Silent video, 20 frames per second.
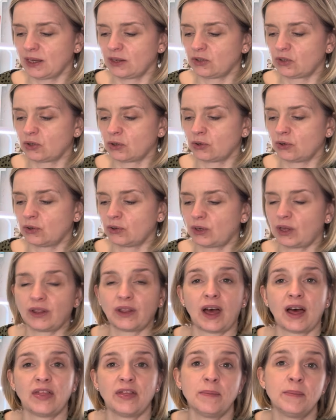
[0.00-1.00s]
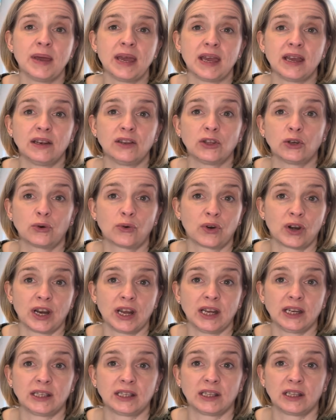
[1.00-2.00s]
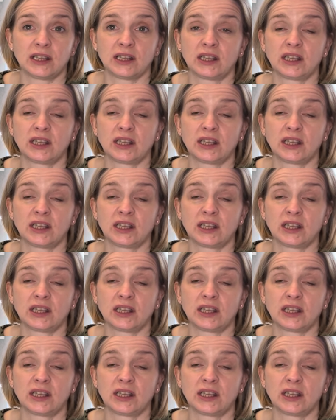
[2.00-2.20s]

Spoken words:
So, and they made, they're great.